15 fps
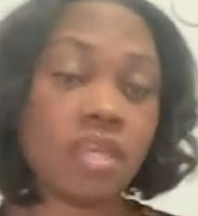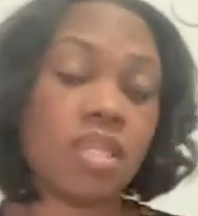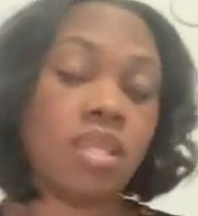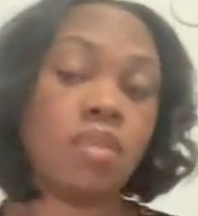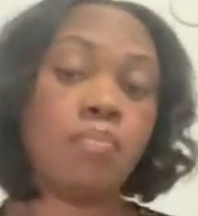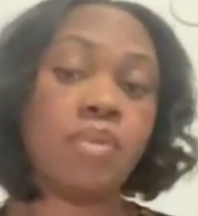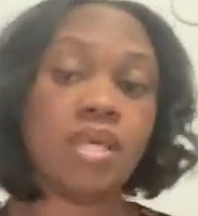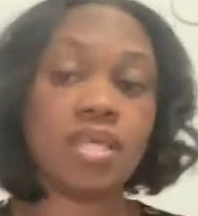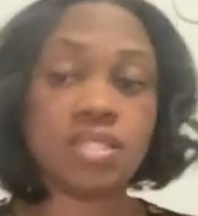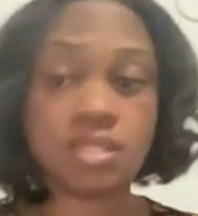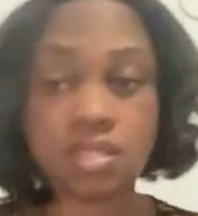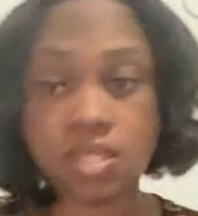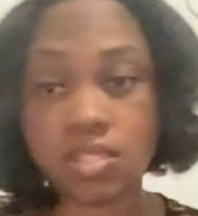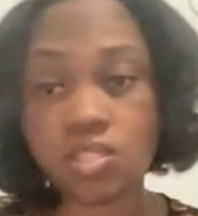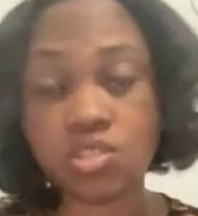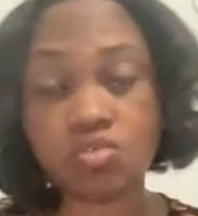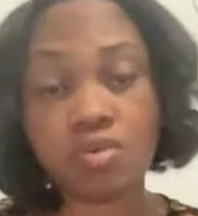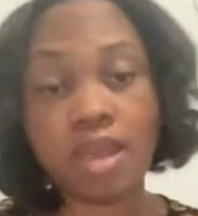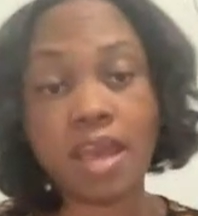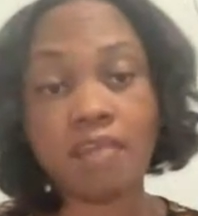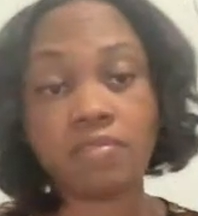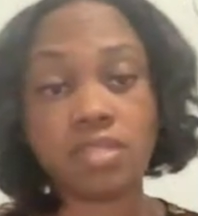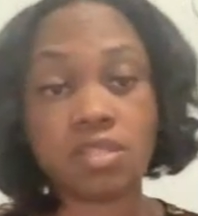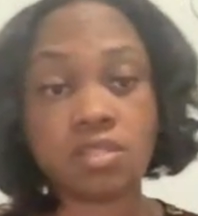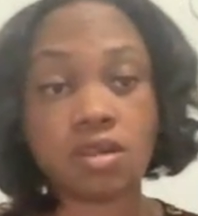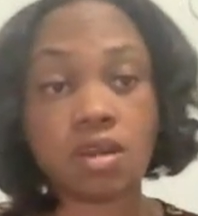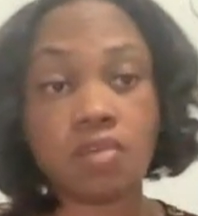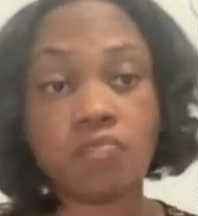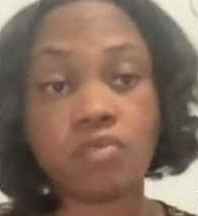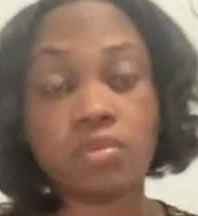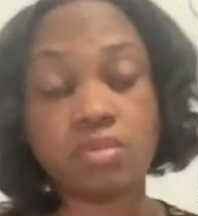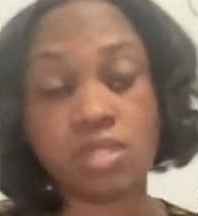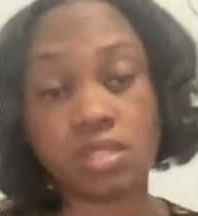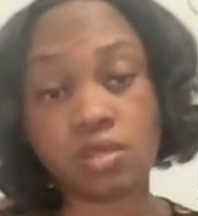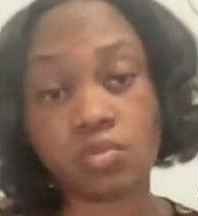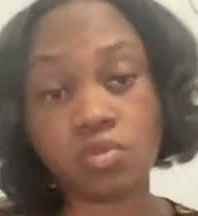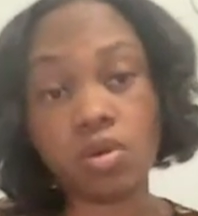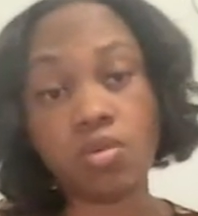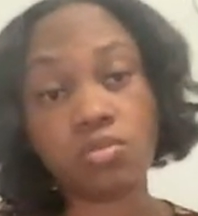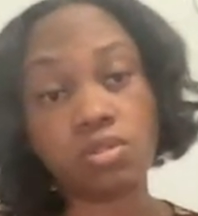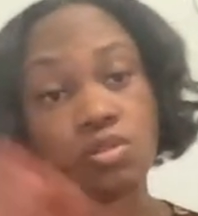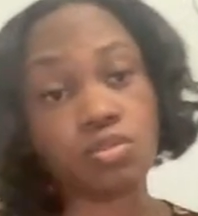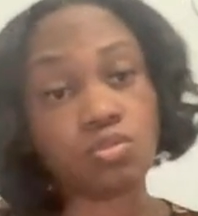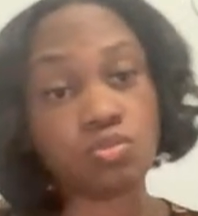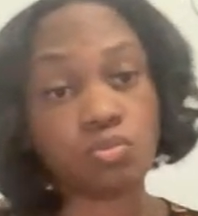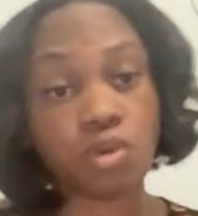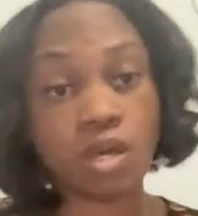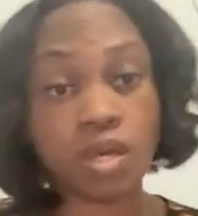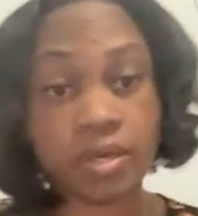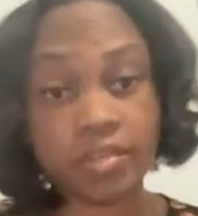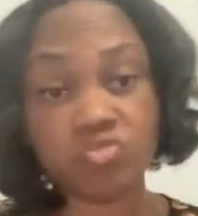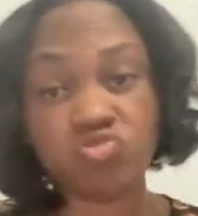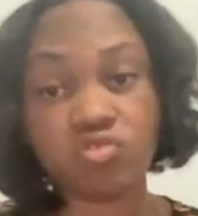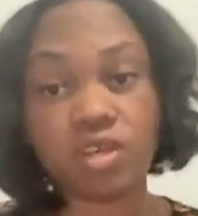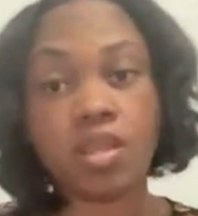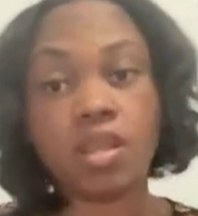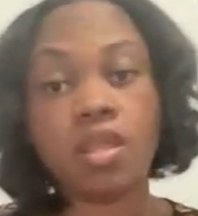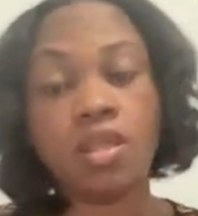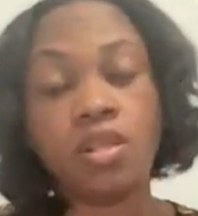any business, you have to start from 0 to 100.